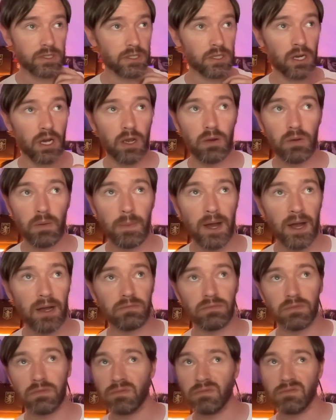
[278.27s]

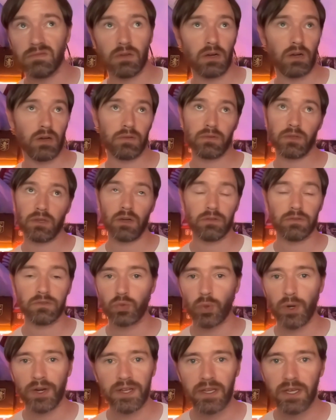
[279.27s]
about
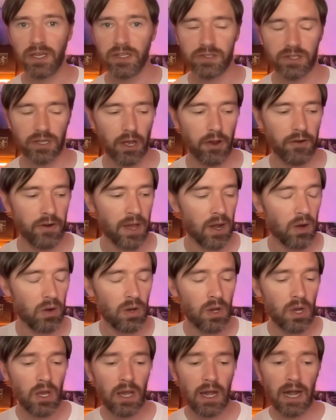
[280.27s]
20 years ago now.
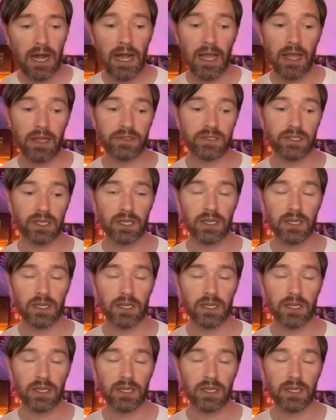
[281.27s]
And